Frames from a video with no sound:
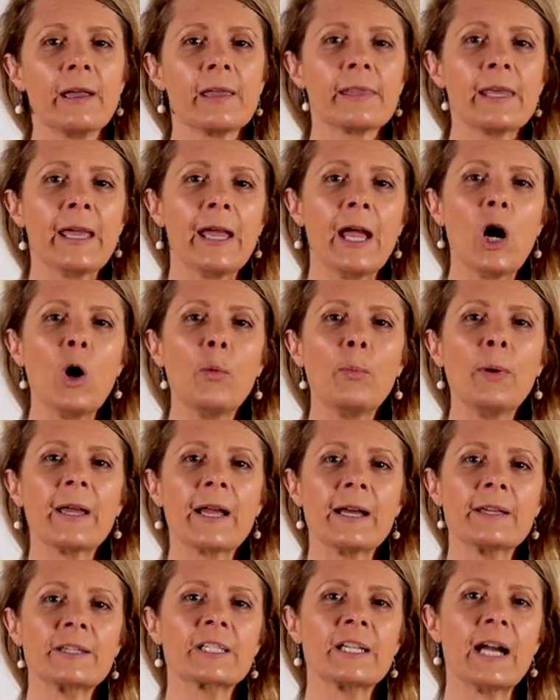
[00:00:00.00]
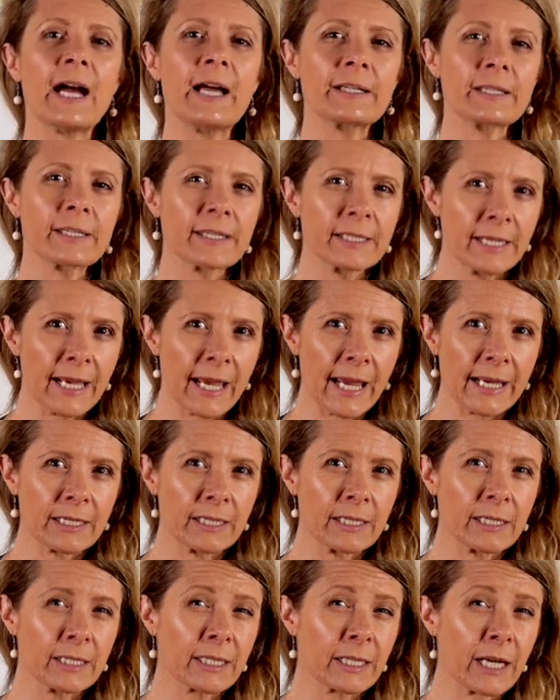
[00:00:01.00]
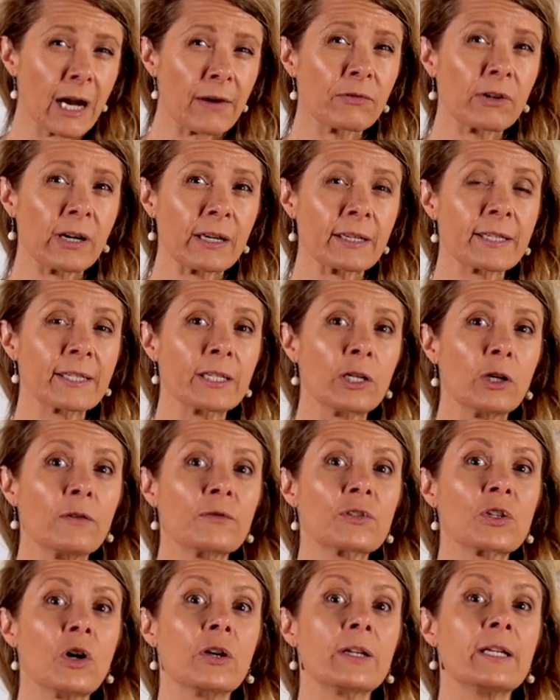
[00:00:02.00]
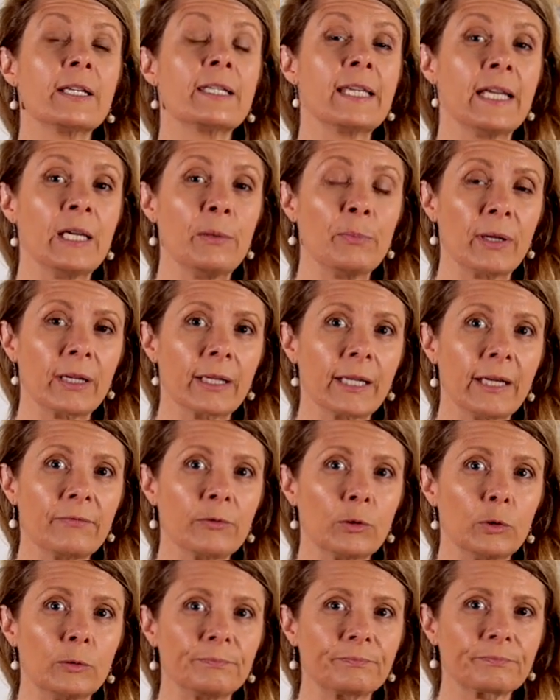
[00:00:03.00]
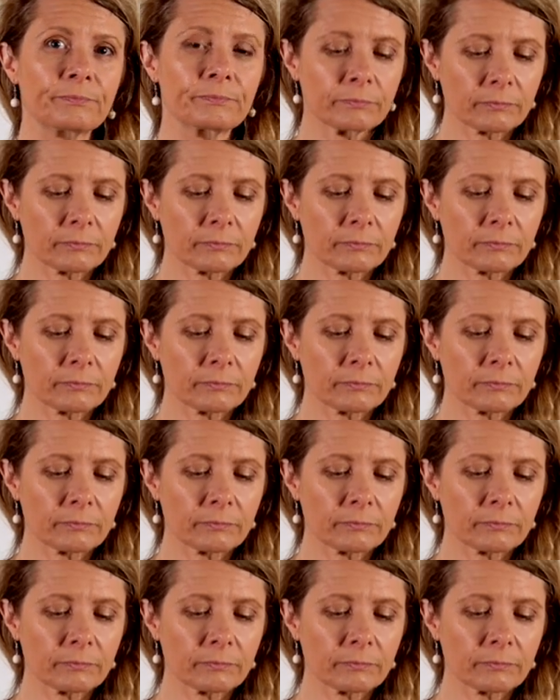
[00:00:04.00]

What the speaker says: They're helping us to understand and discover ourselves on a deeper level.